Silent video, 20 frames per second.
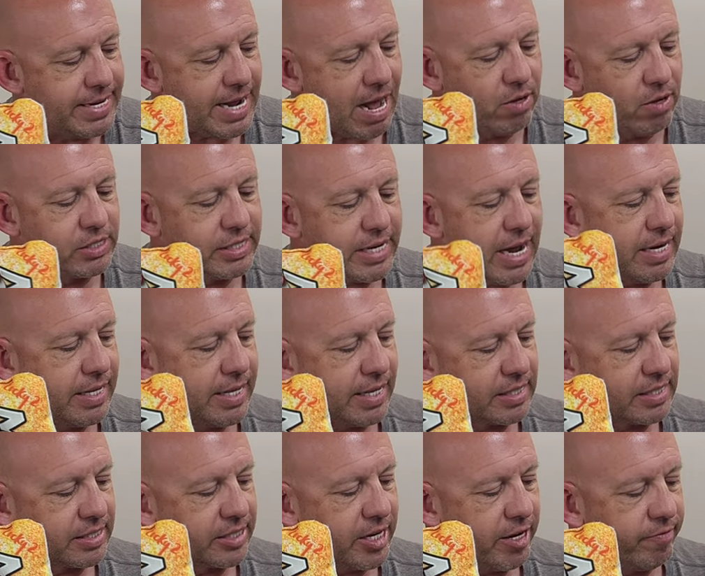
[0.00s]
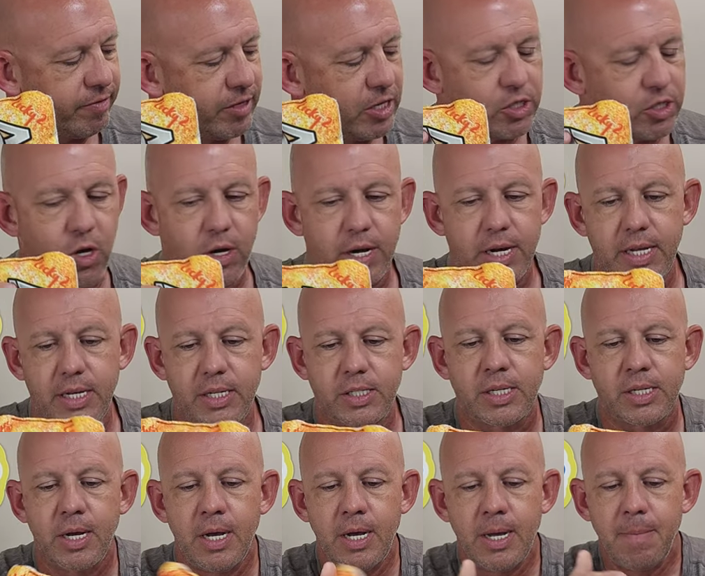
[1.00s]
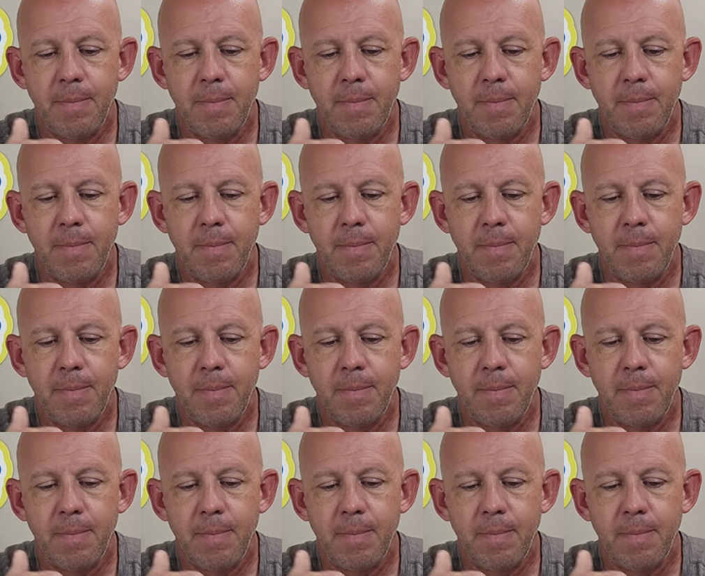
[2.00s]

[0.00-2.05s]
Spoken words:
downside to that stiffness on it is,